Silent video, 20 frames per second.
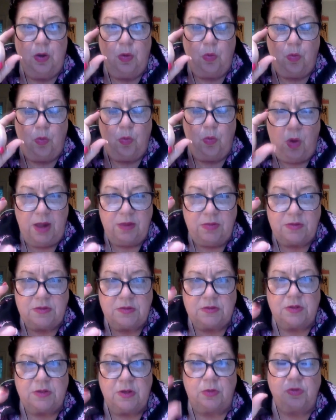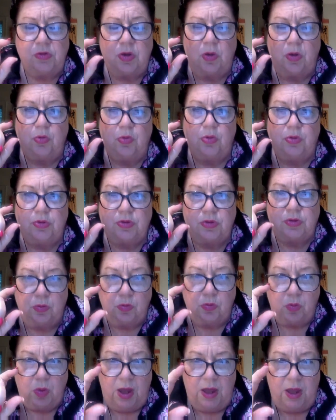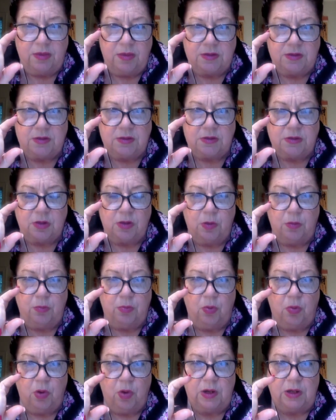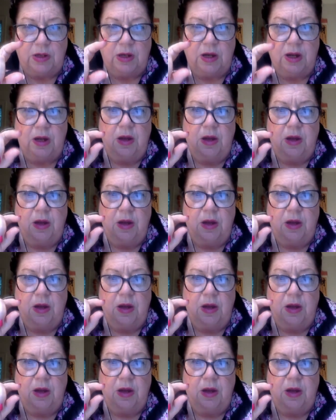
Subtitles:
why this is so crucial, why this is so important.